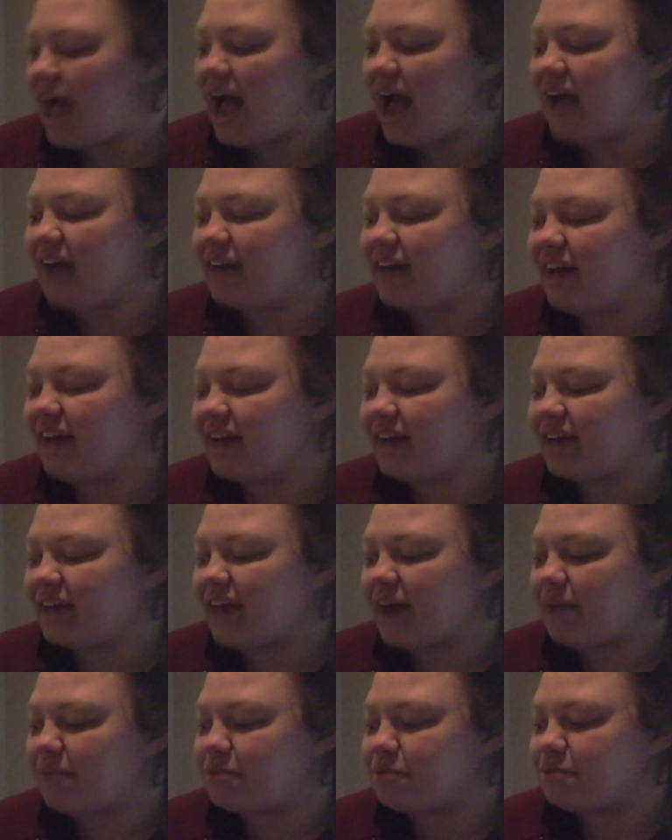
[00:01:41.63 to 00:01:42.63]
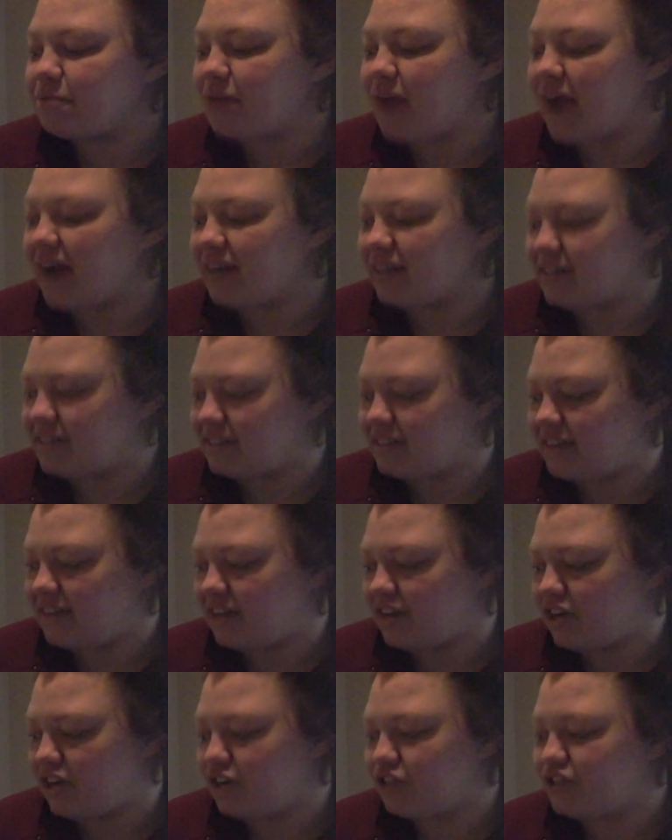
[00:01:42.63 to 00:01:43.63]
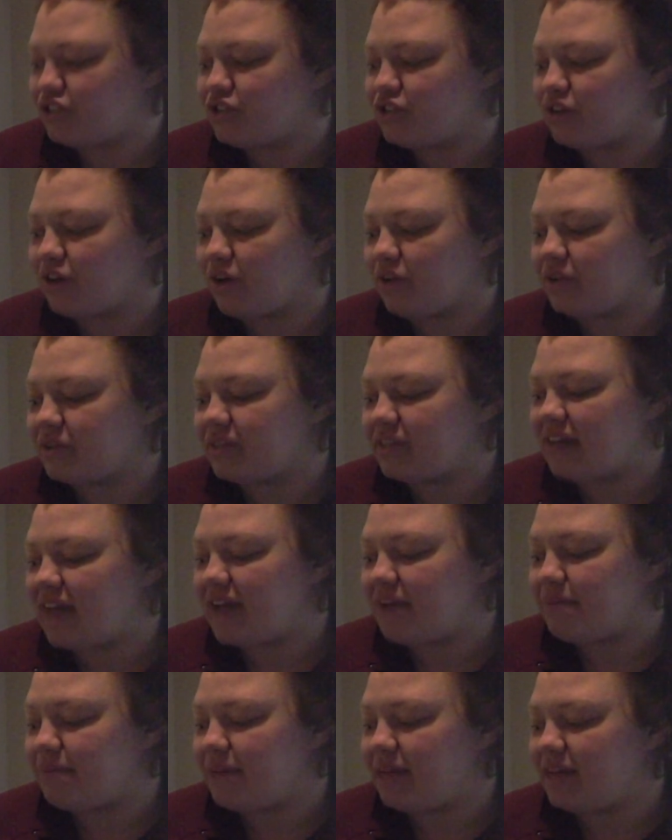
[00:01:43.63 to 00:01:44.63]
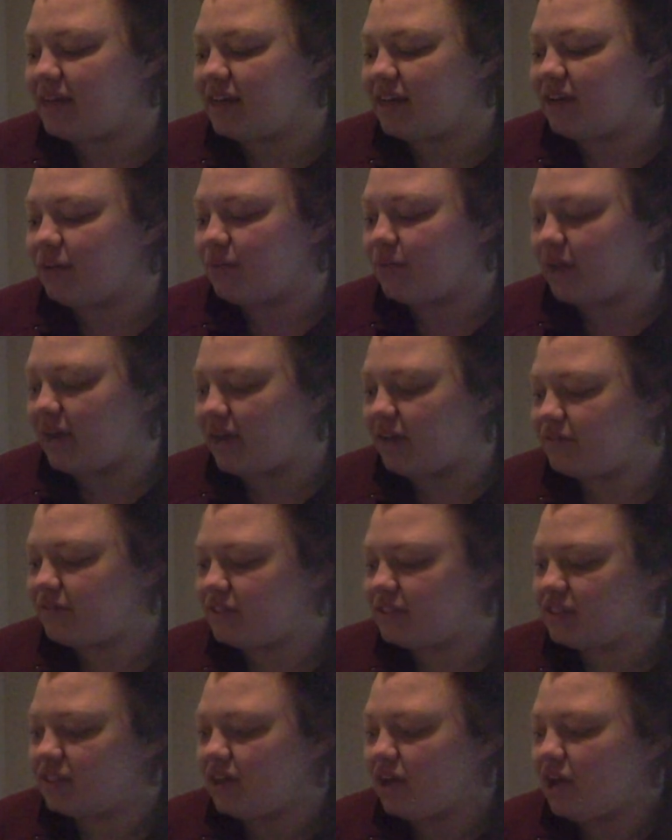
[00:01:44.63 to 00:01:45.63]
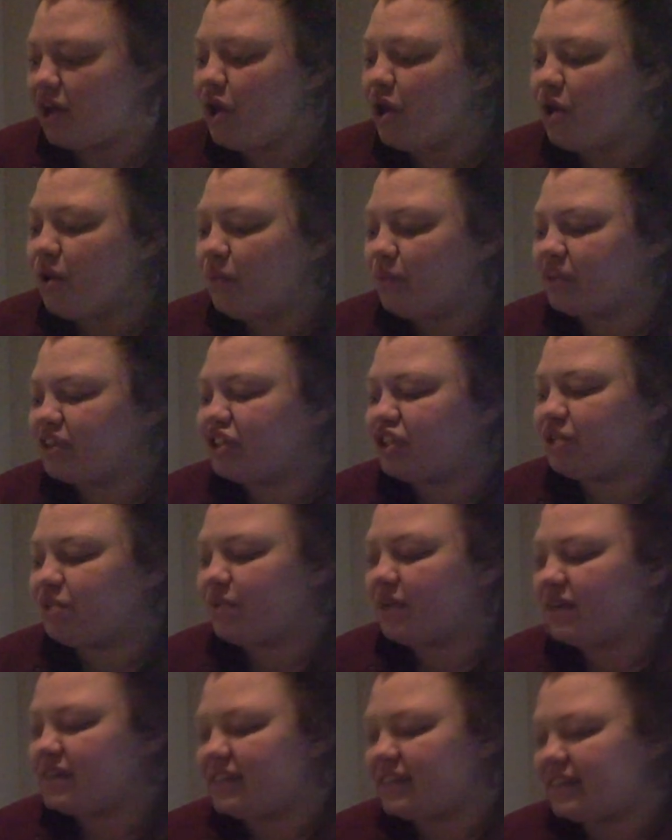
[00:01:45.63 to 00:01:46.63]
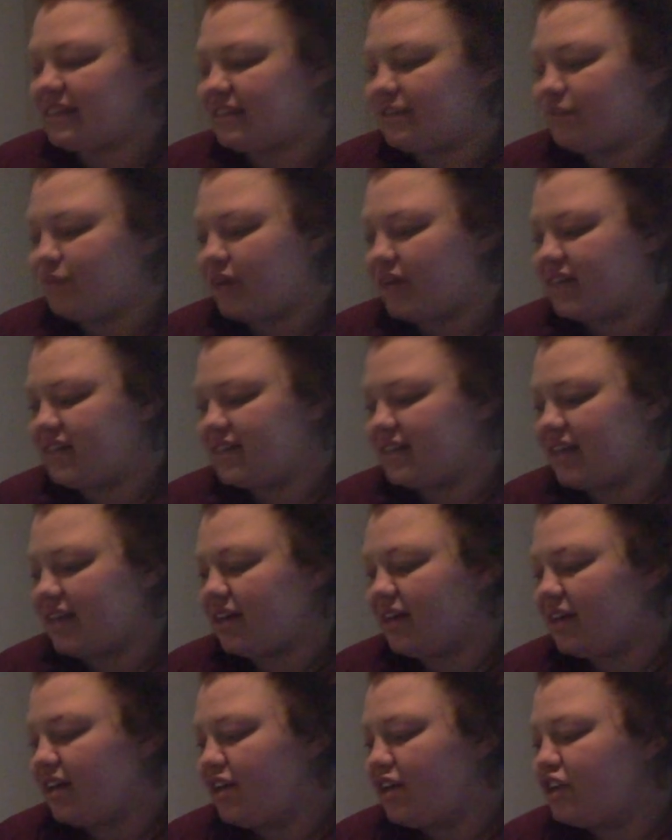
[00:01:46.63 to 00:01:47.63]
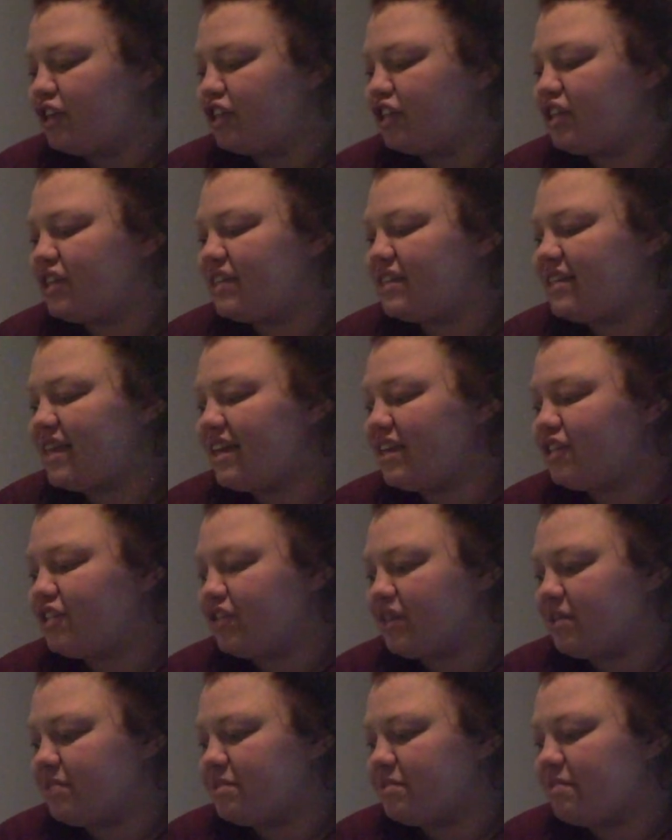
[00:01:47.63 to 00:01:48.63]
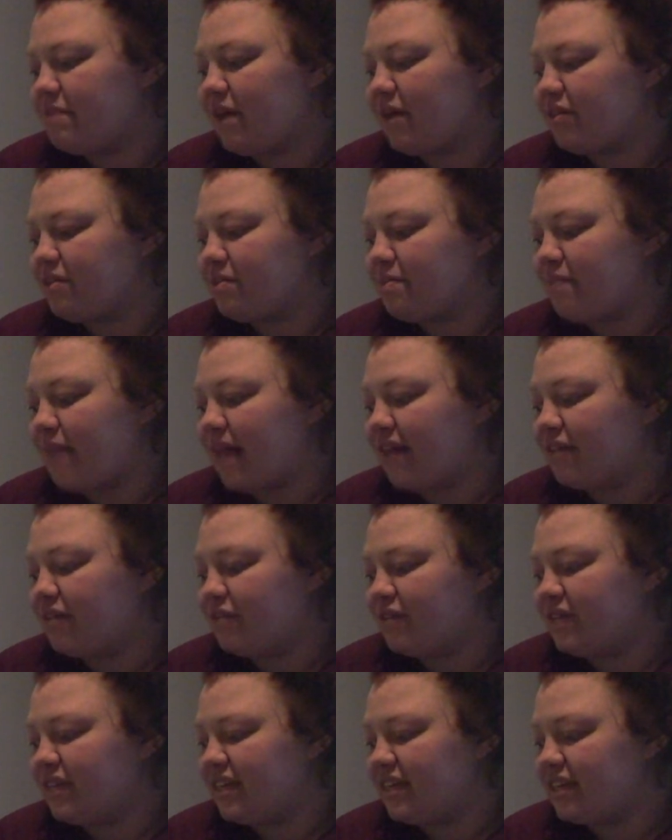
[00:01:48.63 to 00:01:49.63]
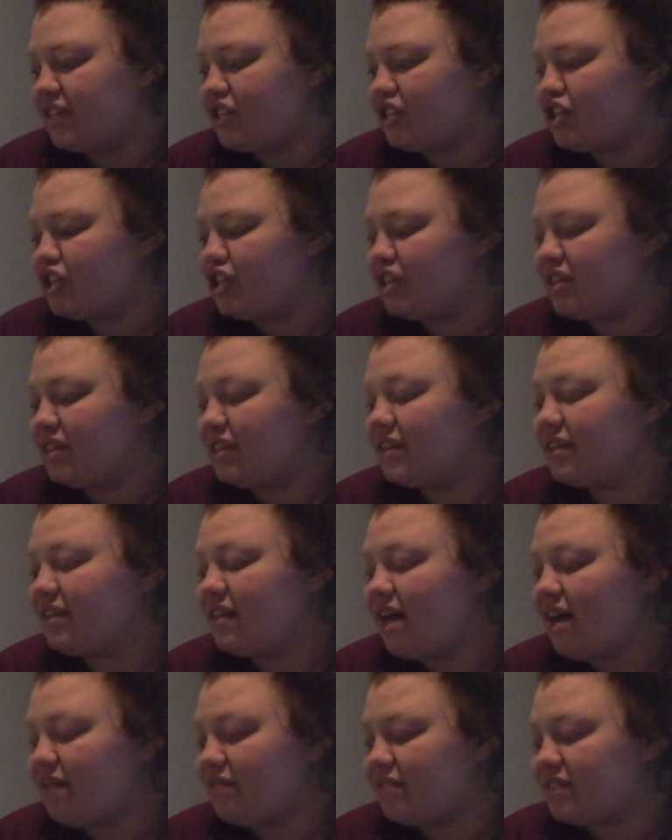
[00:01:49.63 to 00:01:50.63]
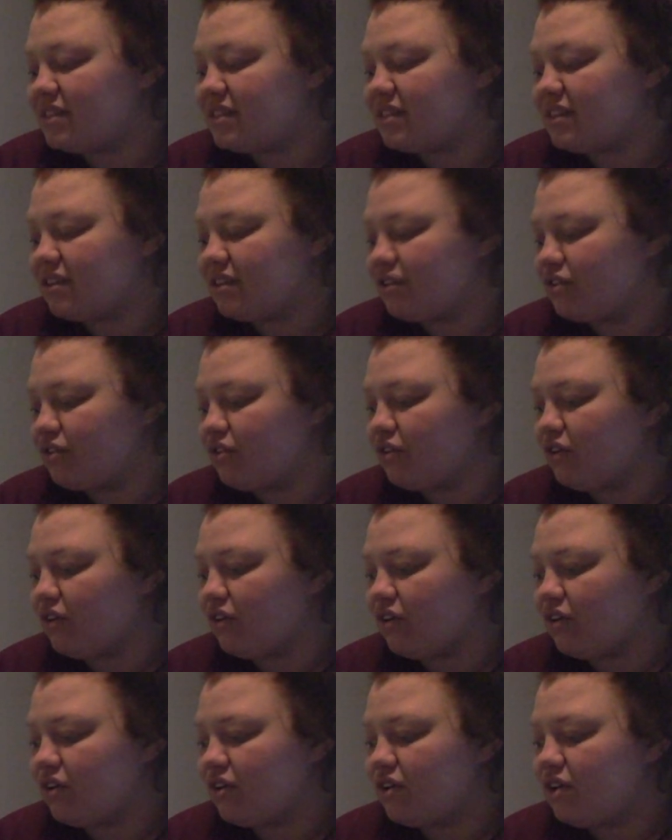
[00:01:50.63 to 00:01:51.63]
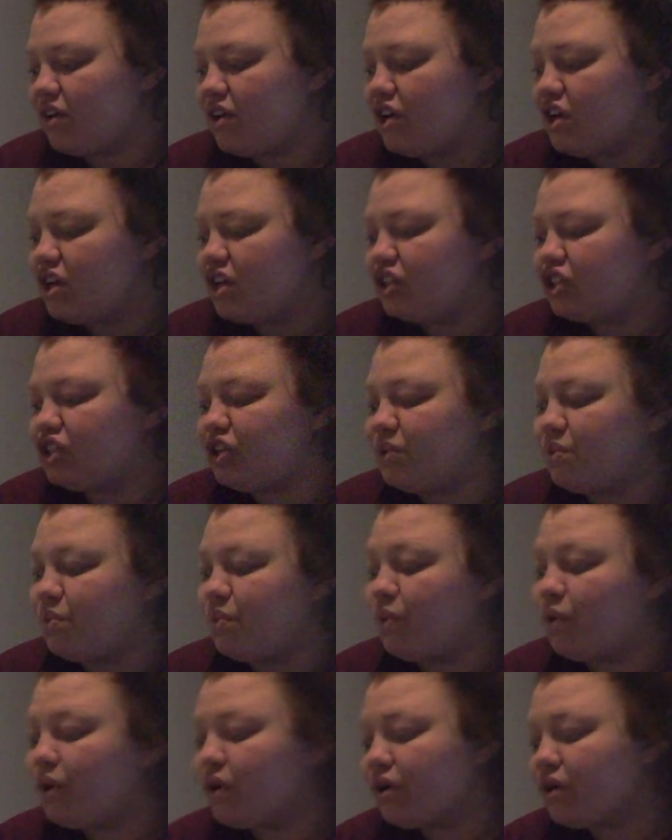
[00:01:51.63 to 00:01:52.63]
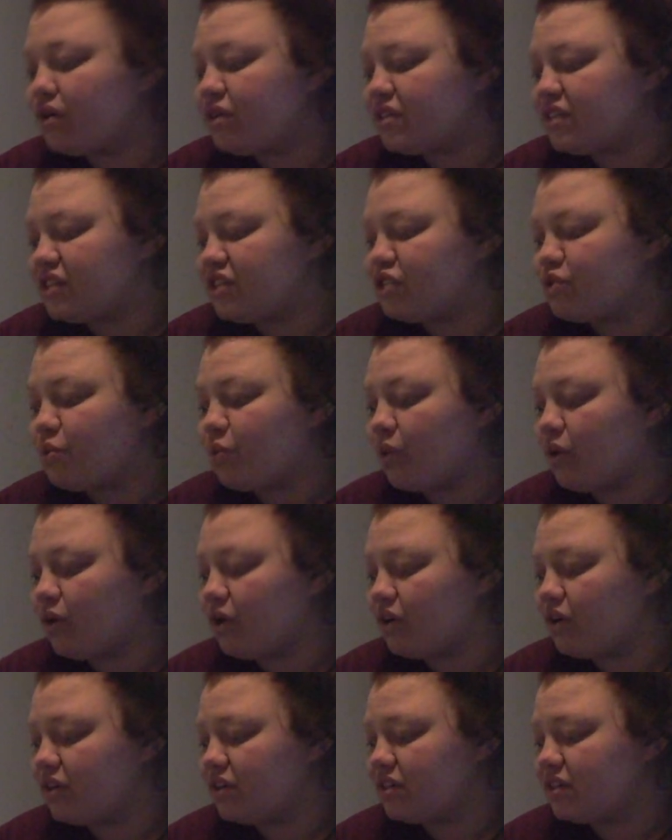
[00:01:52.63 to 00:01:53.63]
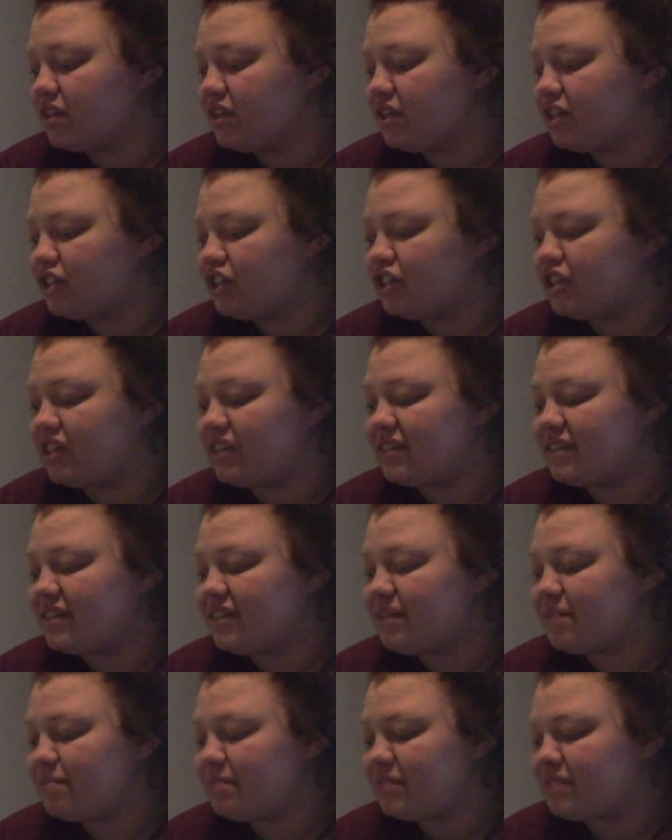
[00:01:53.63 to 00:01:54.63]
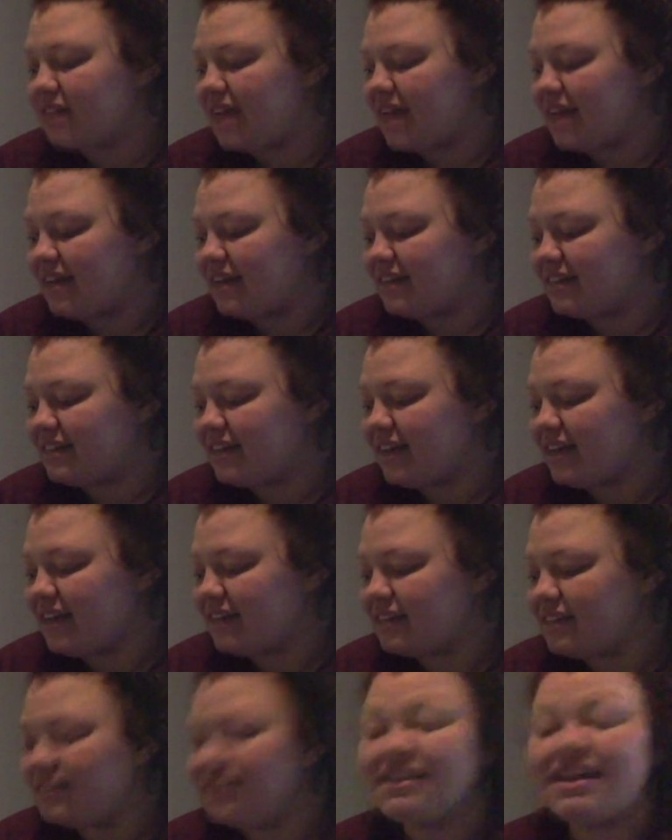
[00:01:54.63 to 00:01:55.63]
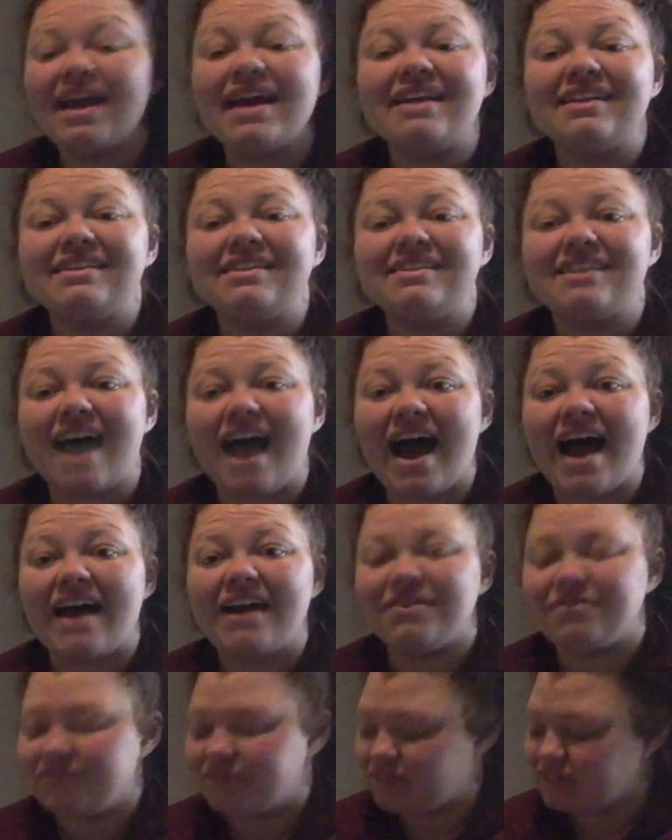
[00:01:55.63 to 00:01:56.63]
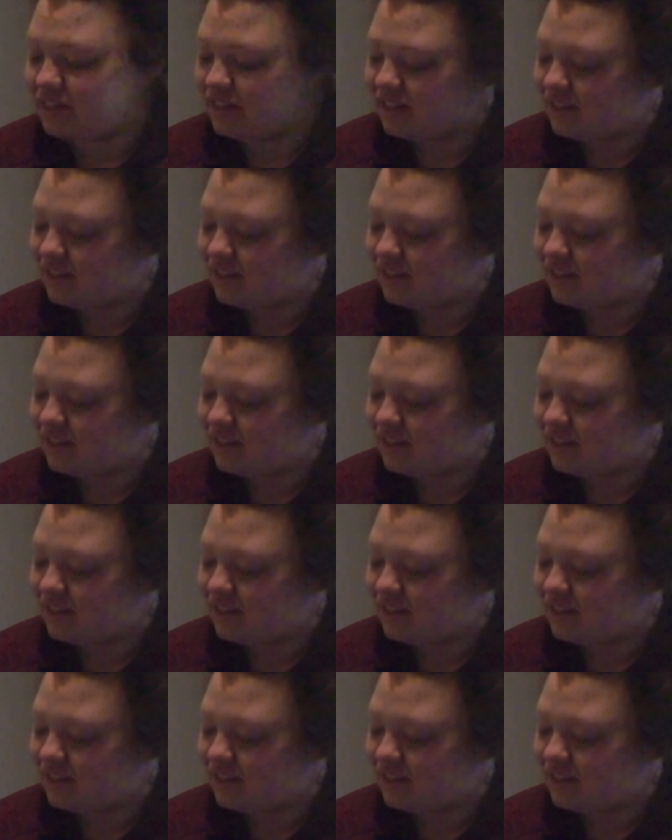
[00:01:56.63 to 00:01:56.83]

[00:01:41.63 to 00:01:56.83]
Annette kept practicing her strokes and making waves. When she wasn't racing, she daydreamed about the ballerinas she'd loved as a little girl. She whirled and twirled, she dipped and danced and dived.